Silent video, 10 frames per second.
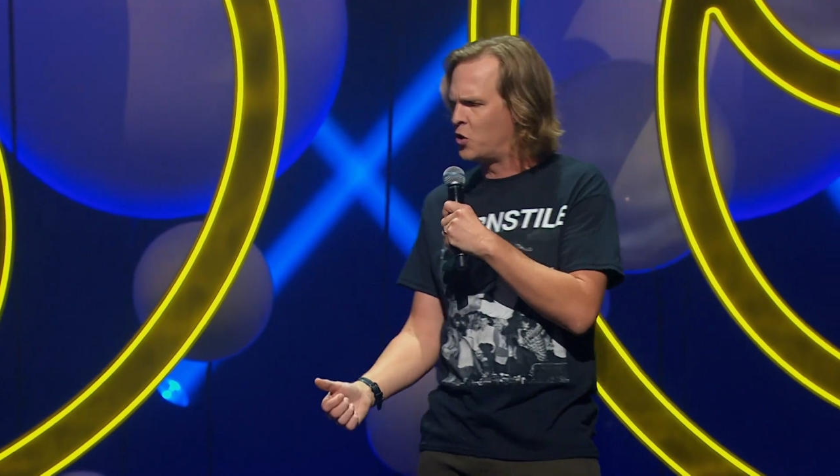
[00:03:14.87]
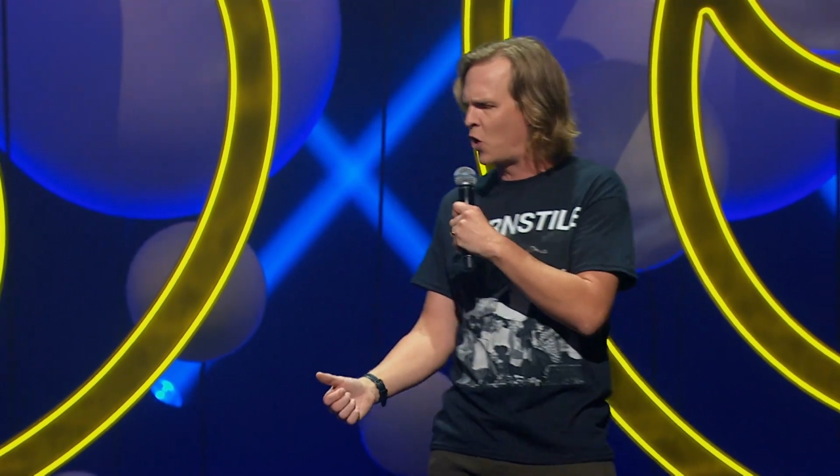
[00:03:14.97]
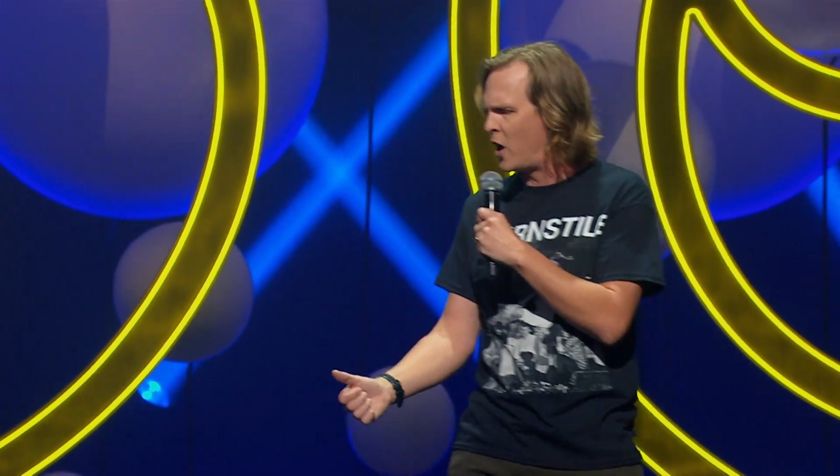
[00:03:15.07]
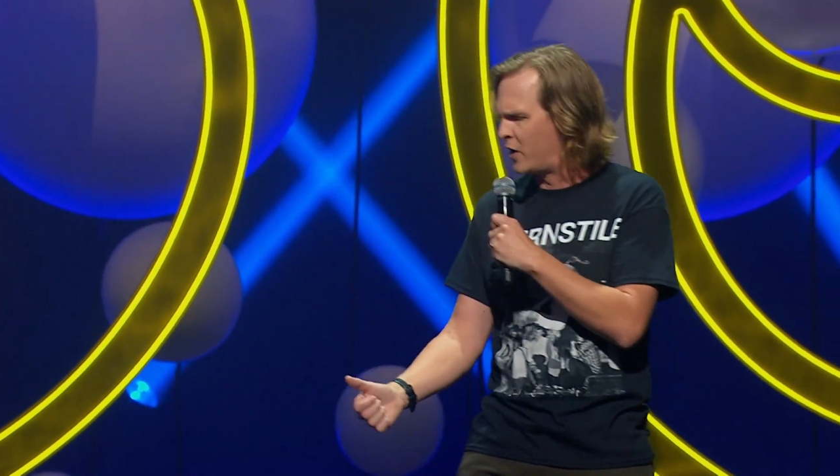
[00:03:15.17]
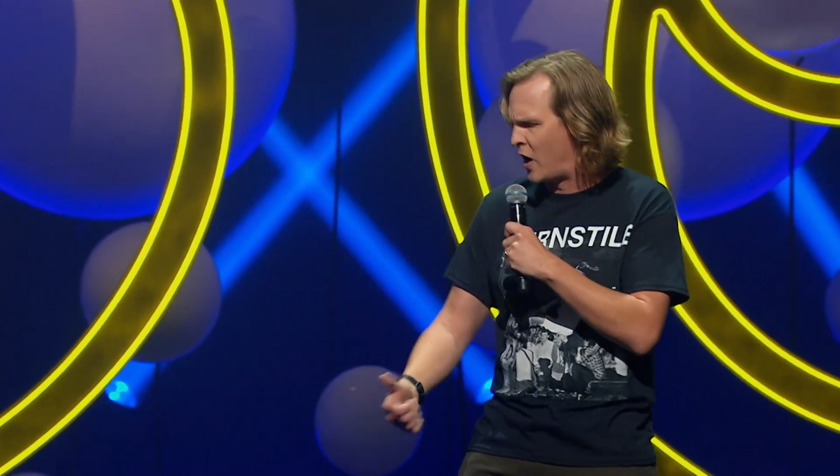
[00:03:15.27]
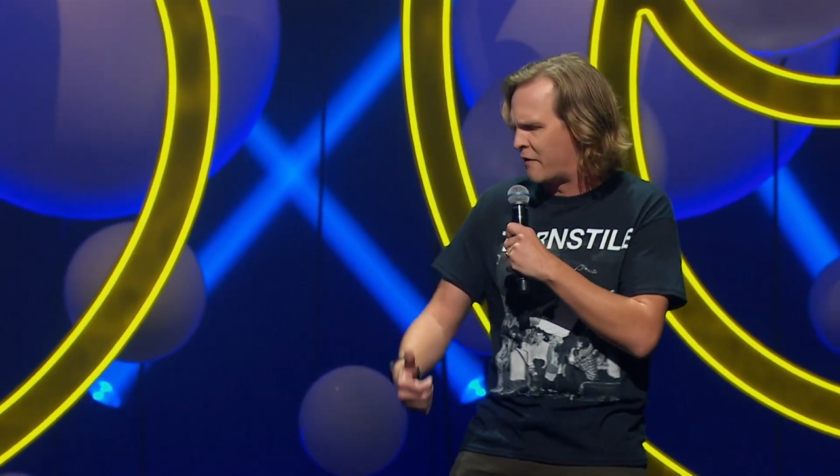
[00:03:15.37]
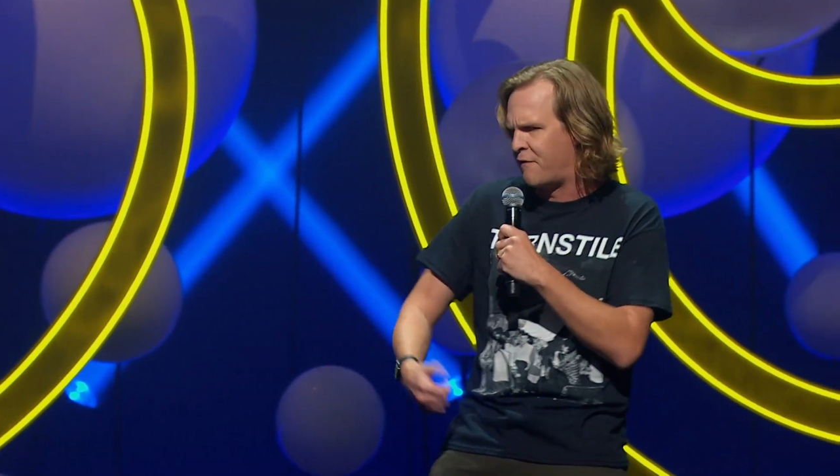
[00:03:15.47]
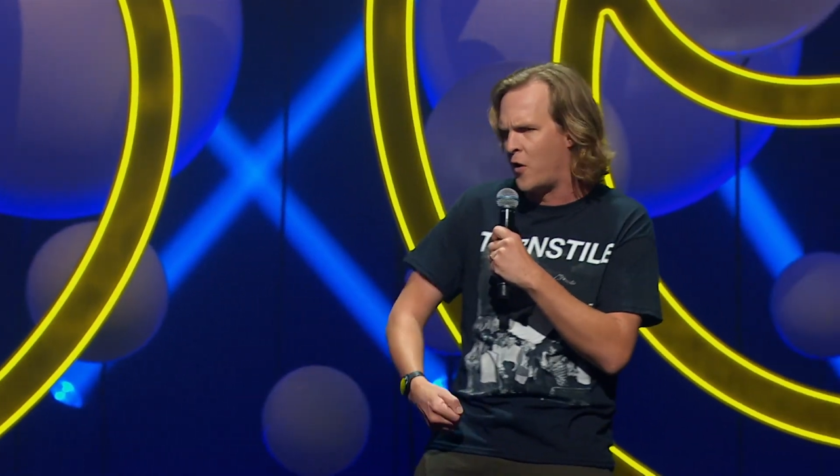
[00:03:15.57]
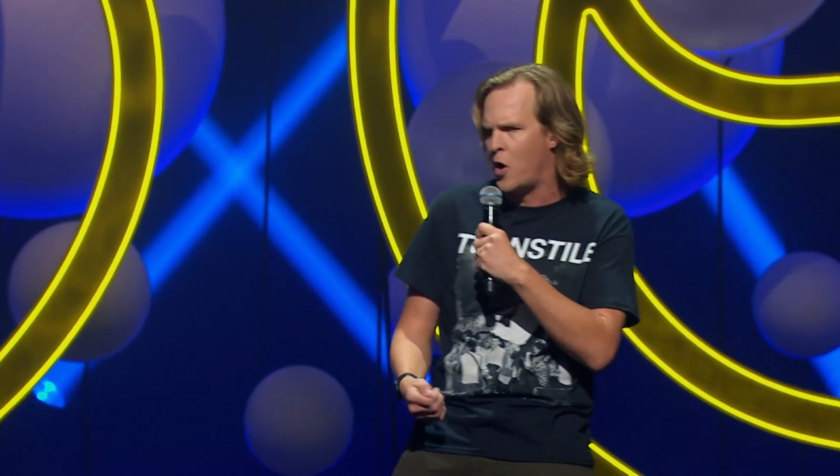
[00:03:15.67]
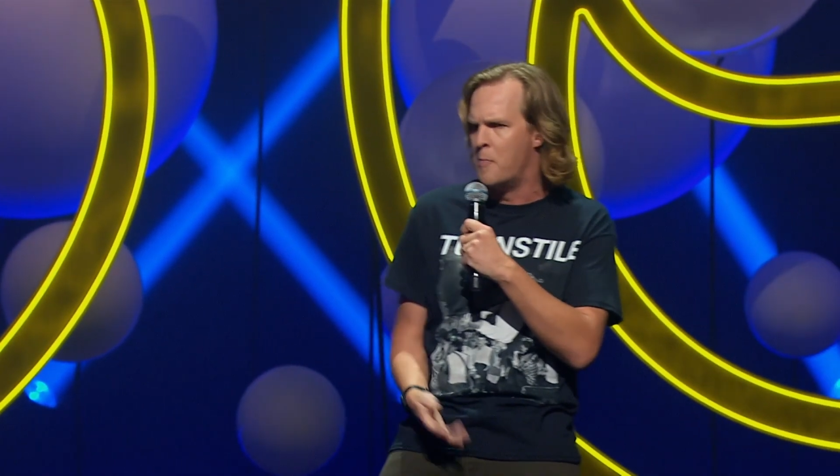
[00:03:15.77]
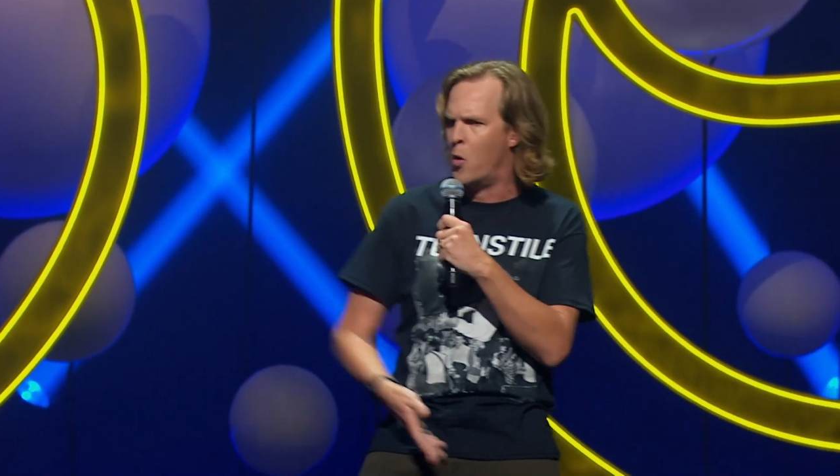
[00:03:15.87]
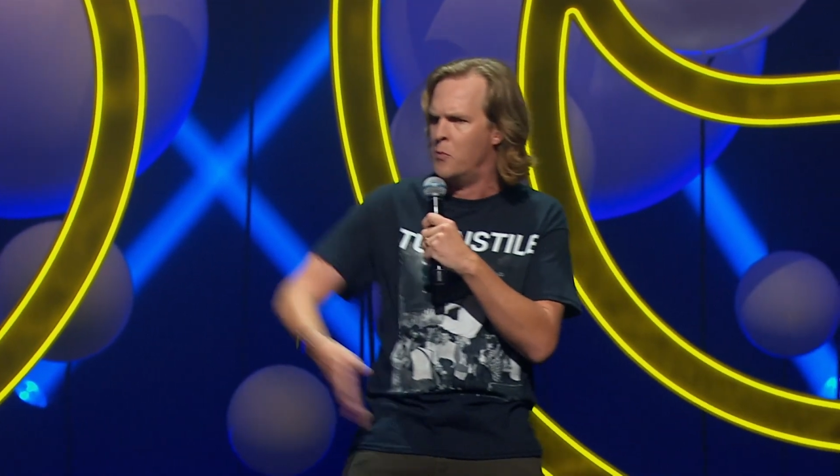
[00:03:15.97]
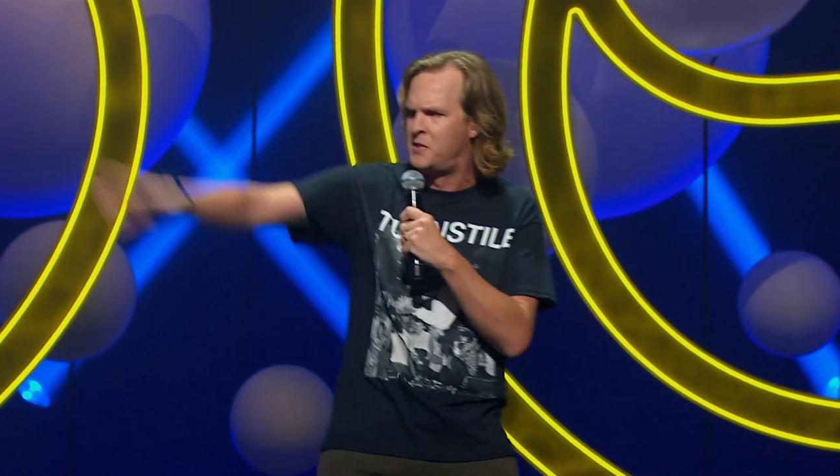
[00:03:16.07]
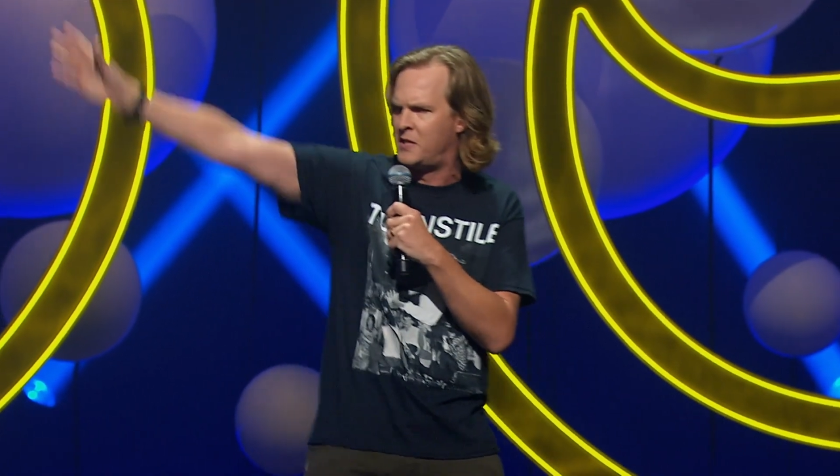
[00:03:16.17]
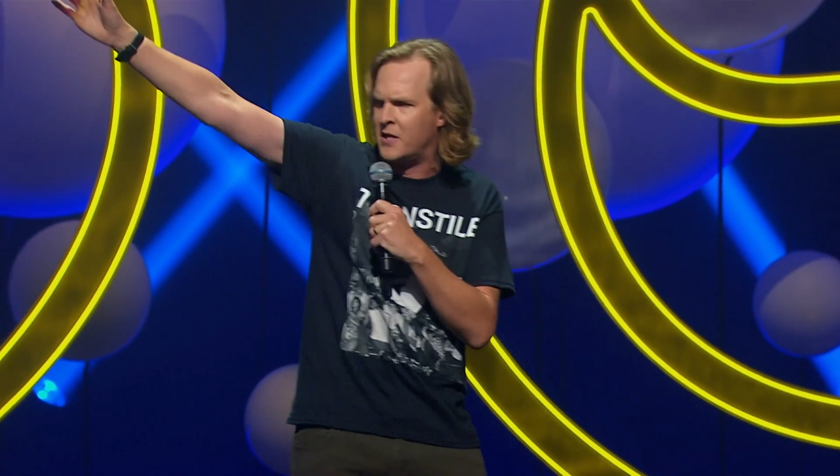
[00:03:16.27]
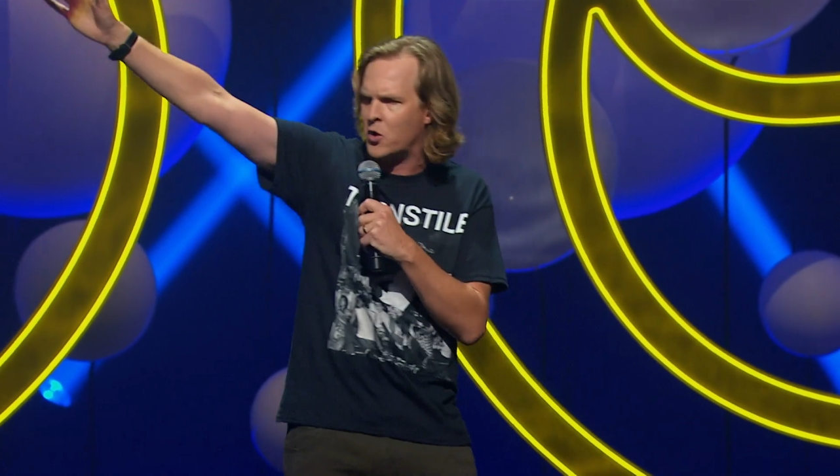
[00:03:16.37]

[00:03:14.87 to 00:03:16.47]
kind of like photo, boom, sent,